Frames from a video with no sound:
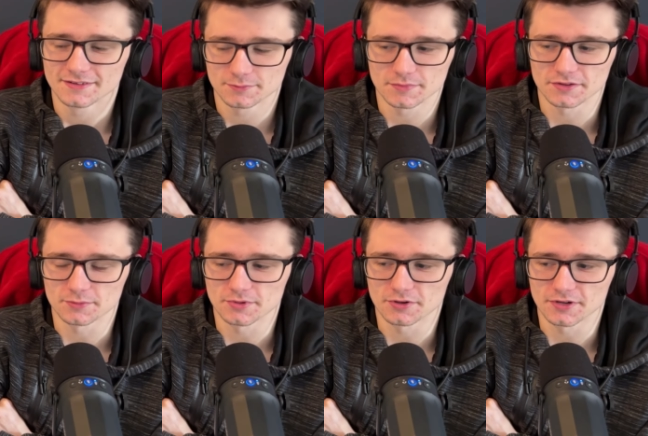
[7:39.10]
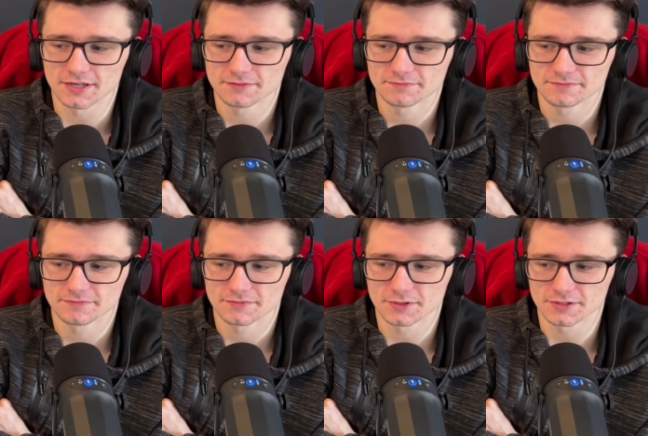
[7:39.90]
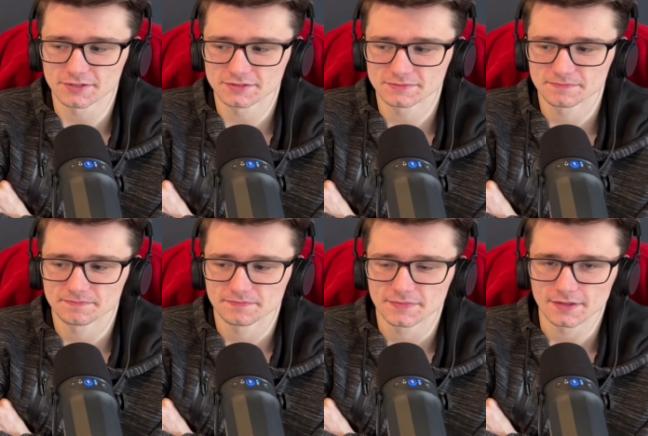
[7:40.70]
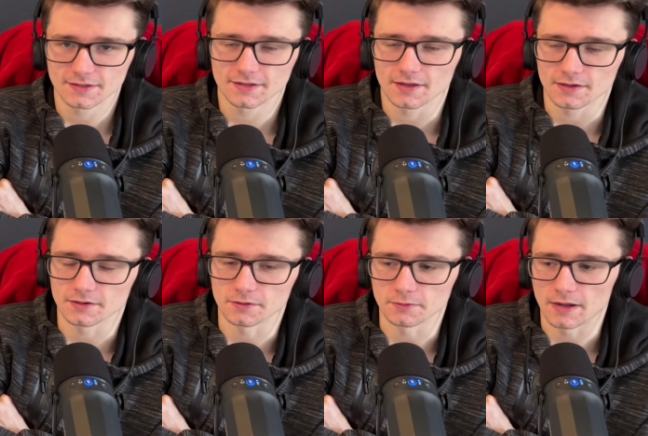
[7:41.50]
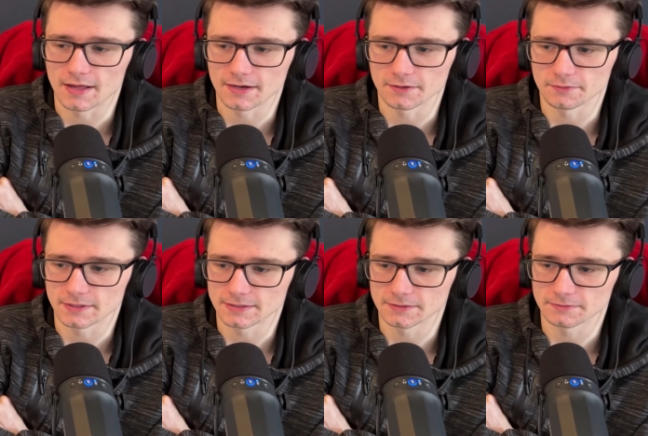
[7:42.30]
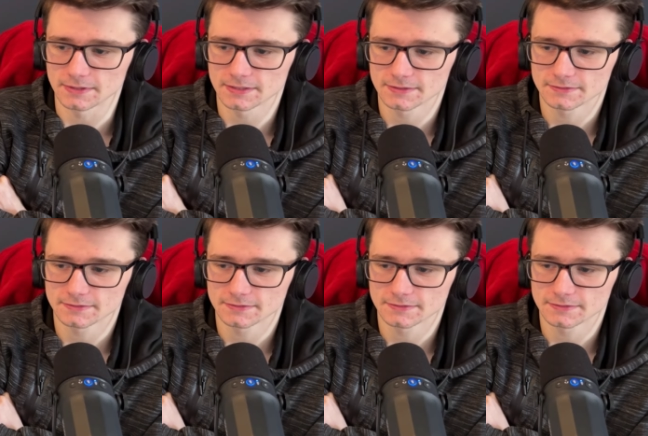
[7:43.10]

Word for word: Matthew McConaughey. Very good. All right, all right, all right.